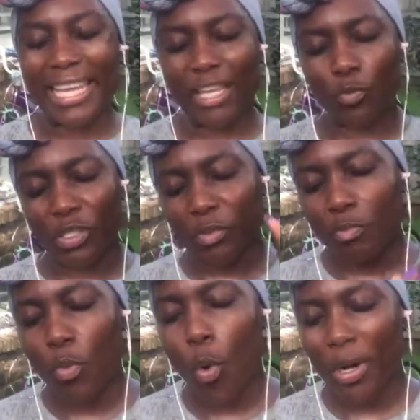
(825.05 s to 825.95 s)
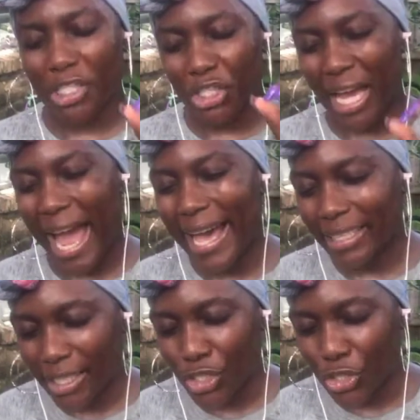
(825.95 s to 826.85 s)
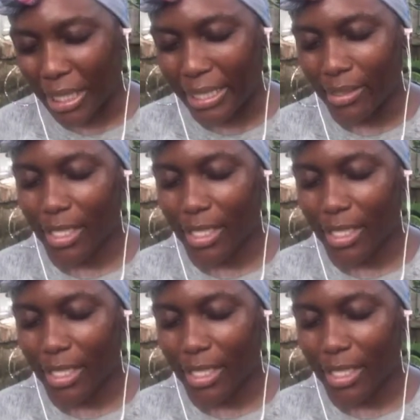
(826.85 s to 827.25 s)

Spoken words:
it was more challenging.